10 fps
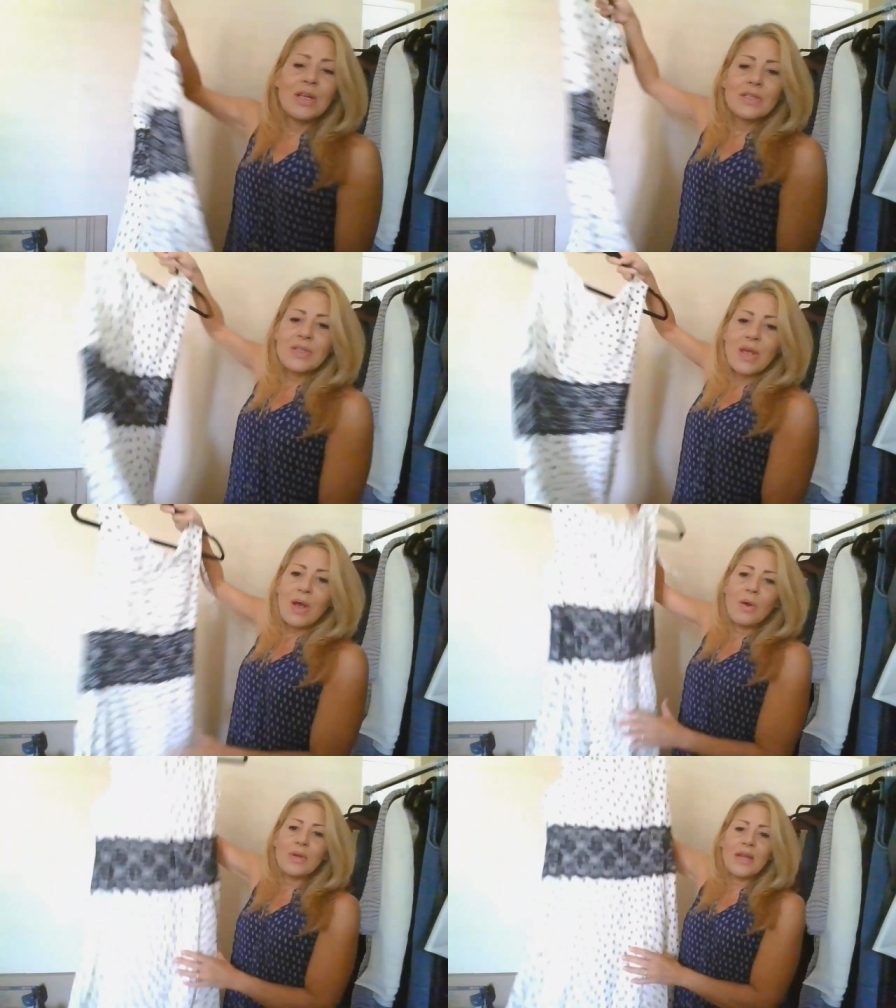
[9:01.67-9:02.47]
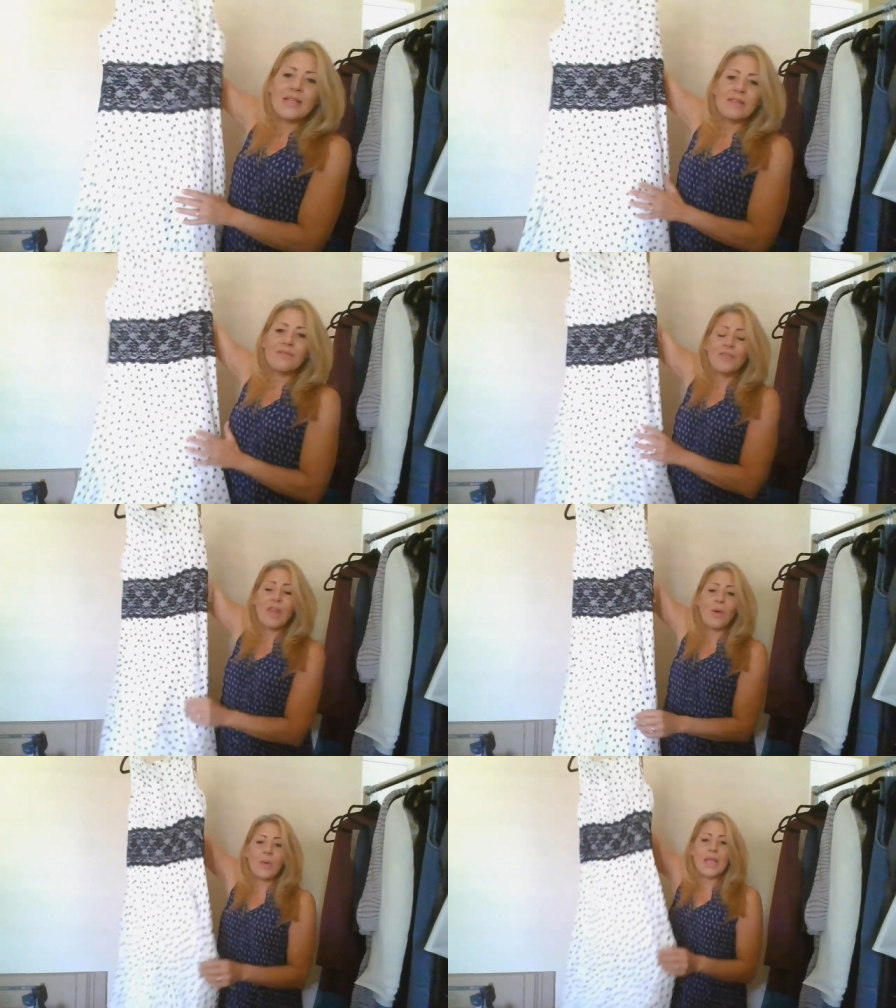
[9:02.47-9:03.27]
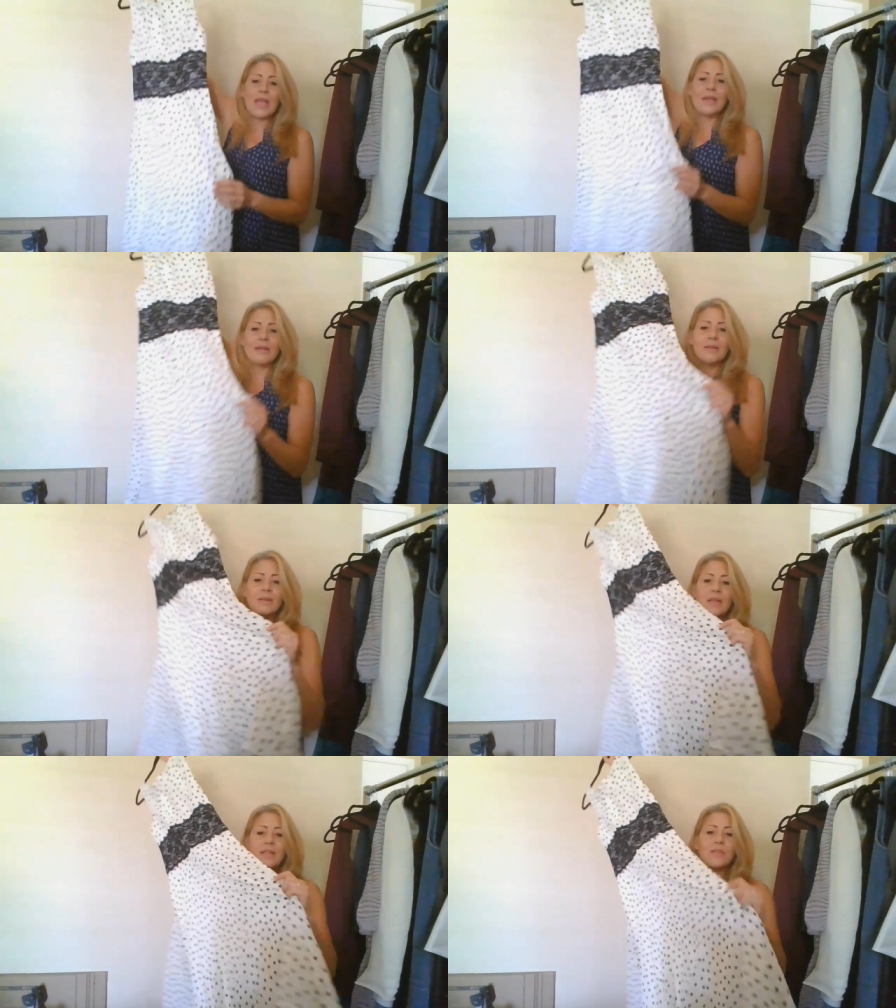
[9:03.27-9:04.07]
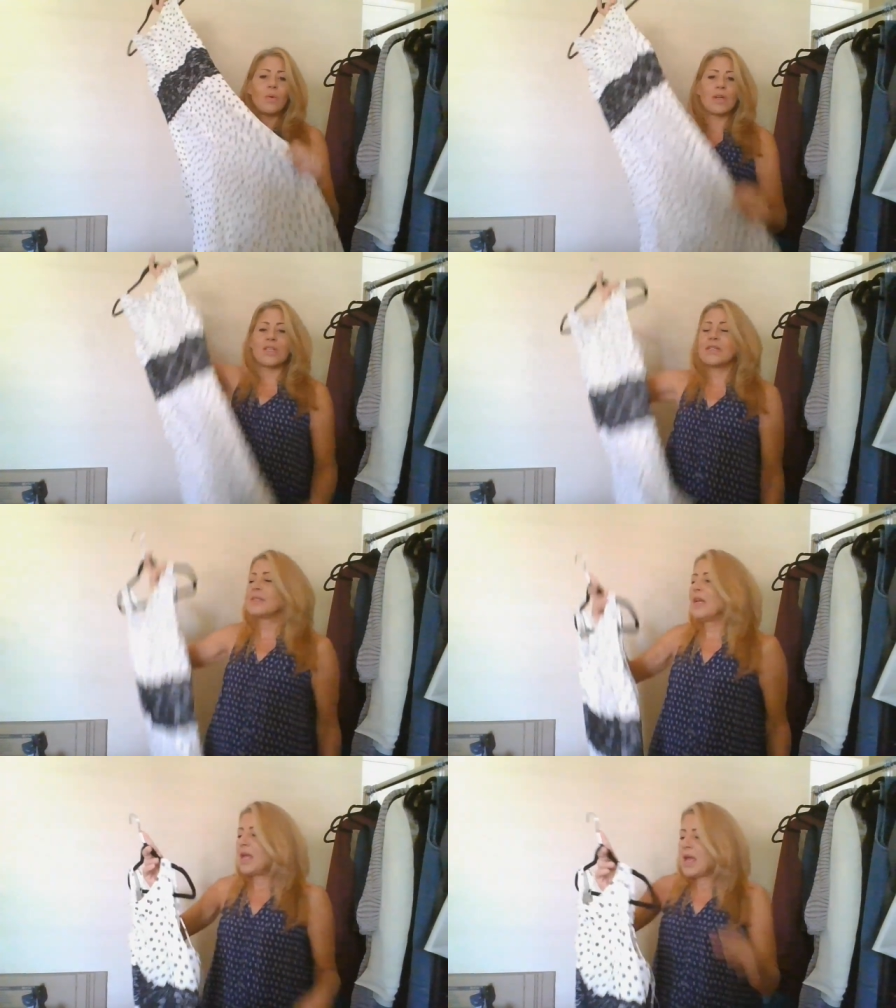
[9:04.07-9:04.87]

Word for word: So nice and flowy. It's gorgeous.